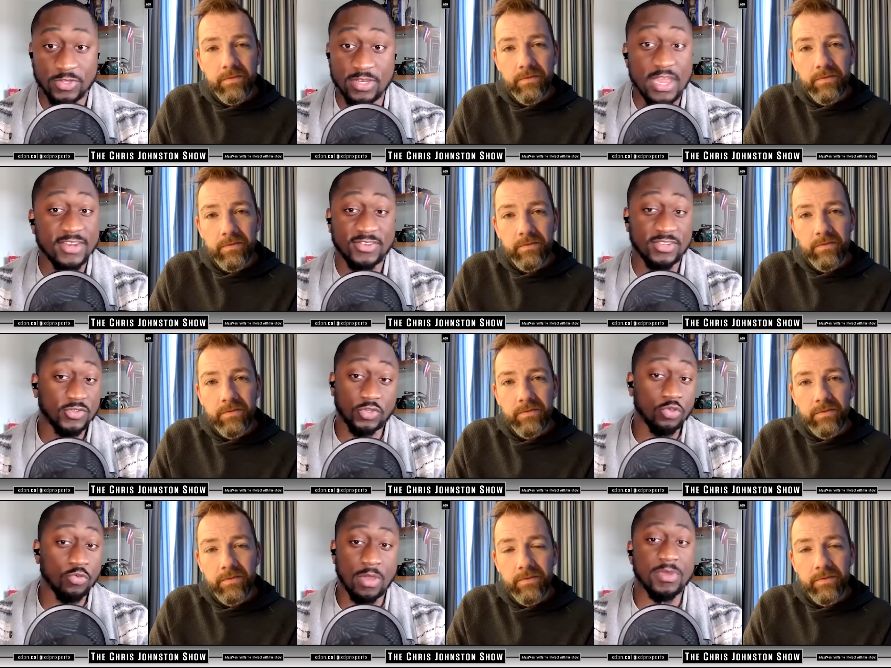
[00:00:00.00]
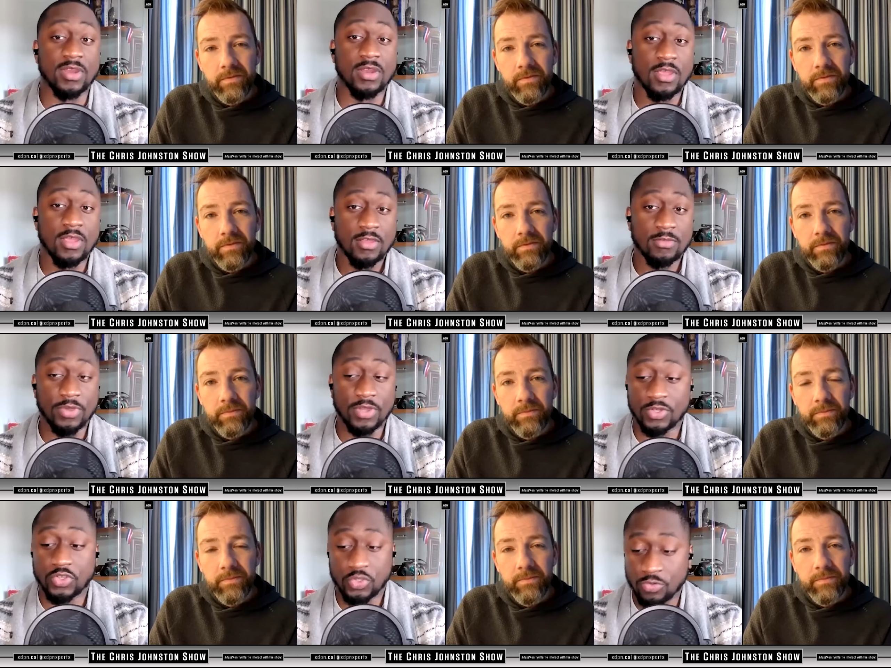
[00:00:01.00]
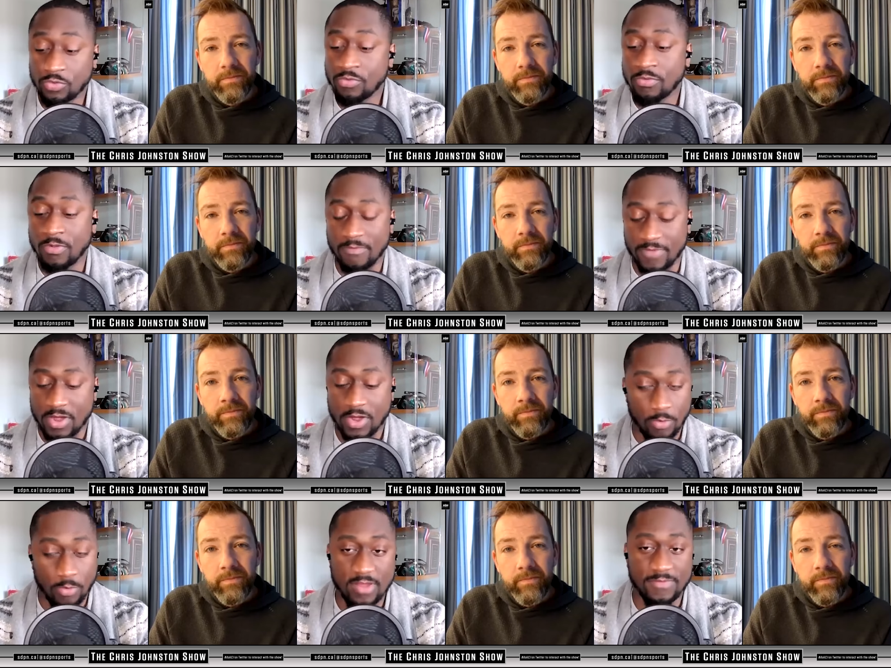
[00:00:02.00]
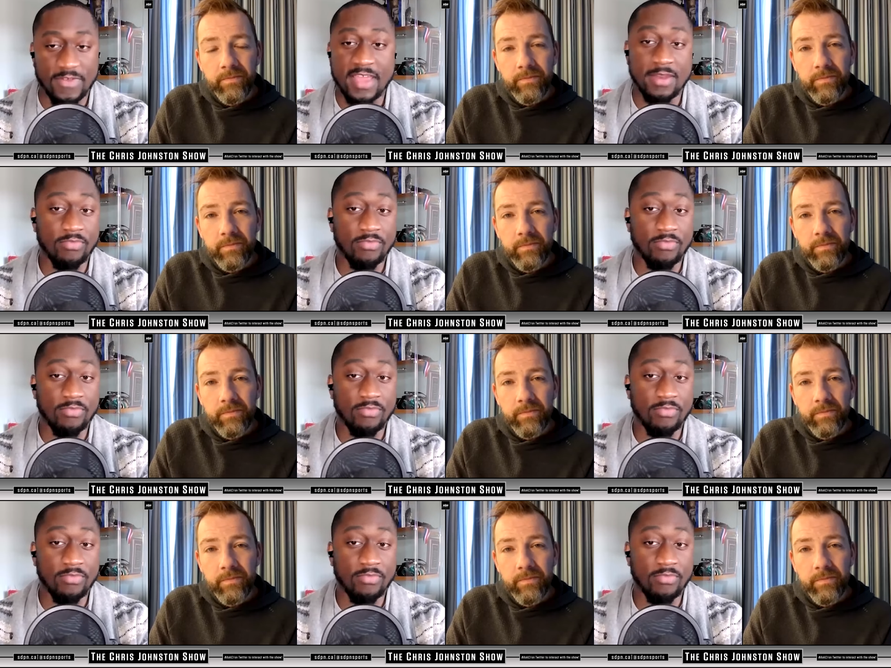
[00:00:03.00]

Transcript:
Speaker 1: not just two women, but two very qualified and